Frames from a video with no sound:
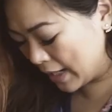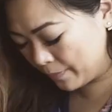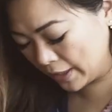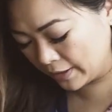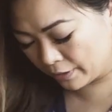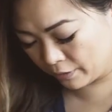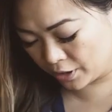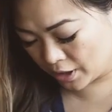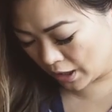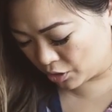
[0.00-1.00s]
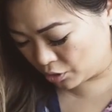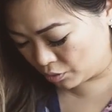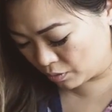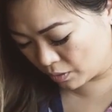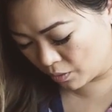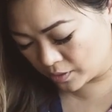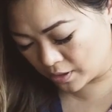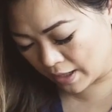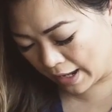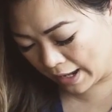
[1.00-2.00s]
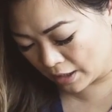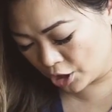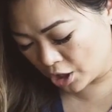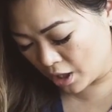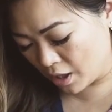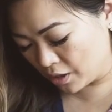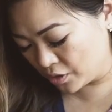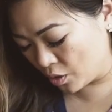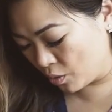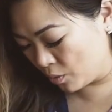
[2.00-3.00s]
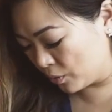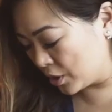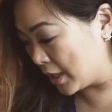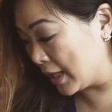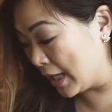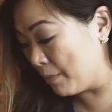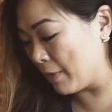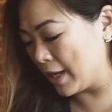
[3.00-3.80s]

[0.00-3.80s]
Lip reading: like my lettering to get too close to the edge. So to keep